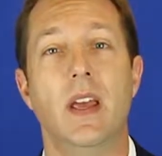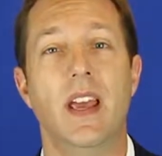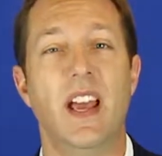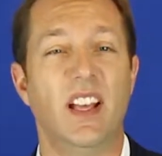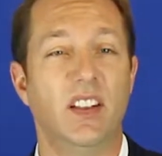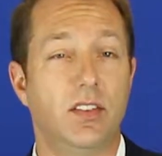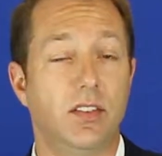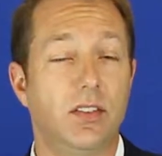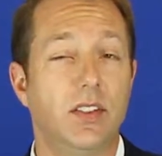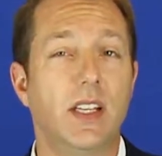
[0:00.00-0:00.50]

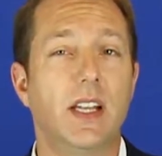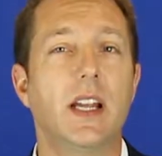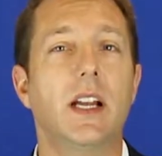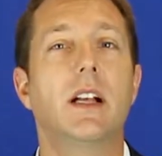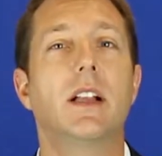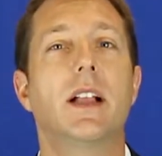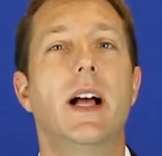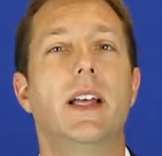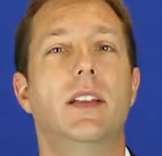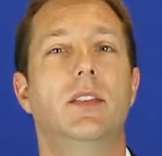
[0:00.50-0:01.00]
as
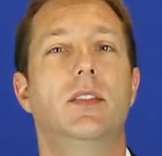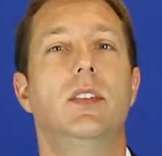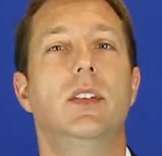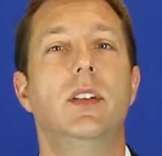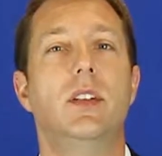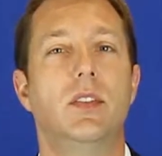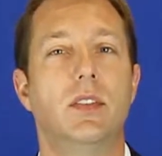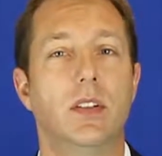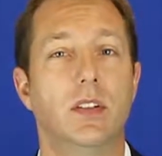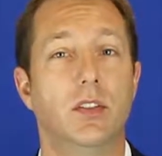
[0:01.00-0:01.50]
second-class
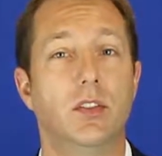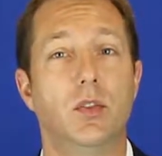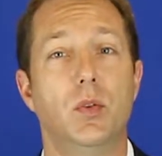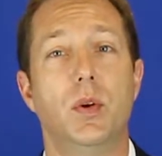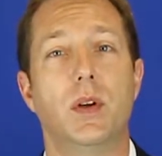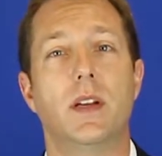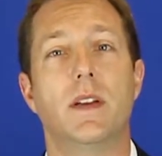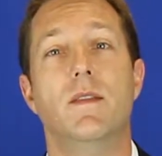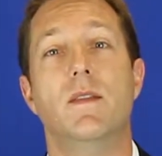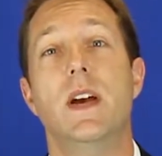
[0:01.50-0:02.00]
citizens to
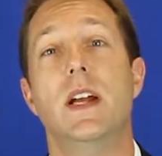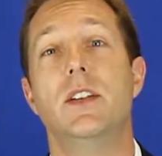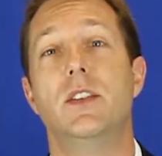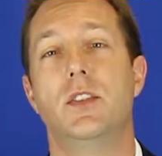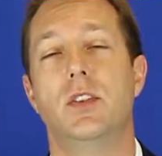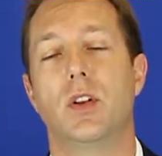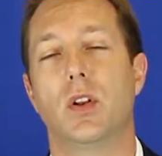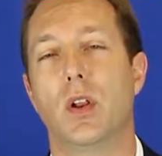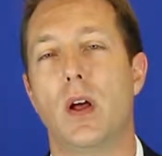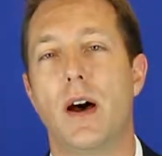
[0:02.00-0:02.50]
a conventional